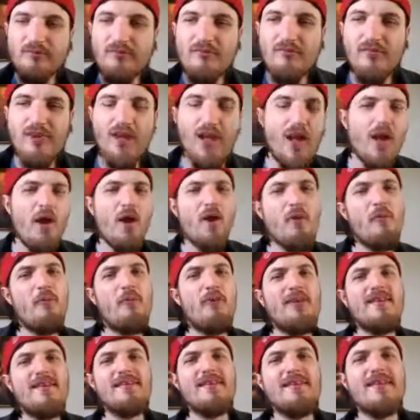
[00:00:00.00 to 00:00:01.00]
I don't want to
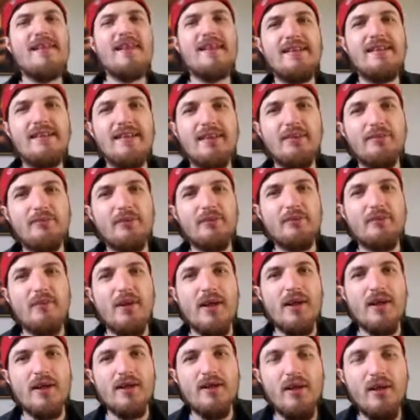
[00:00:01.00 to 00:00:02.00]
see anything remade.
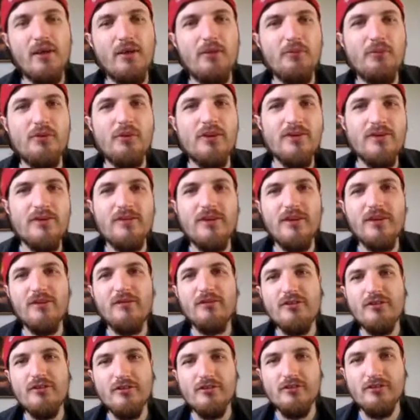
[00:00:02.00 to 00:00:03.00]
I want to see
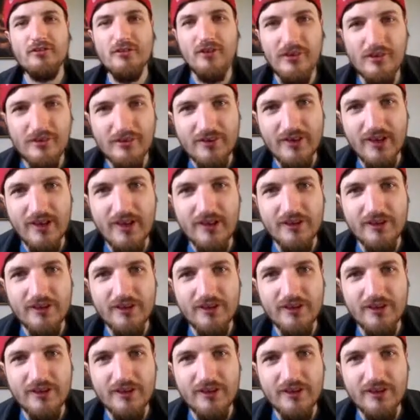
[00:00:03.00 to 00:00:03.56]
original content.